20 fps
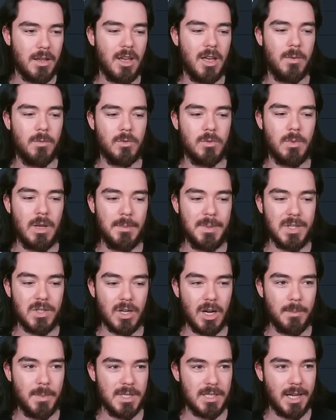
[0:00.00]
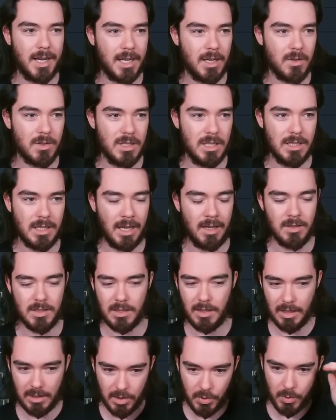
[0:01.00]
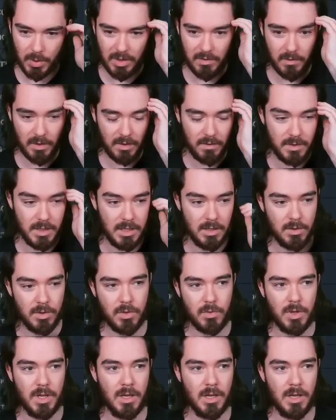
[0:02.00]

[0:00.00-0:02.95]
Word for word: and maybe drop his accuracy down to like three fifty or three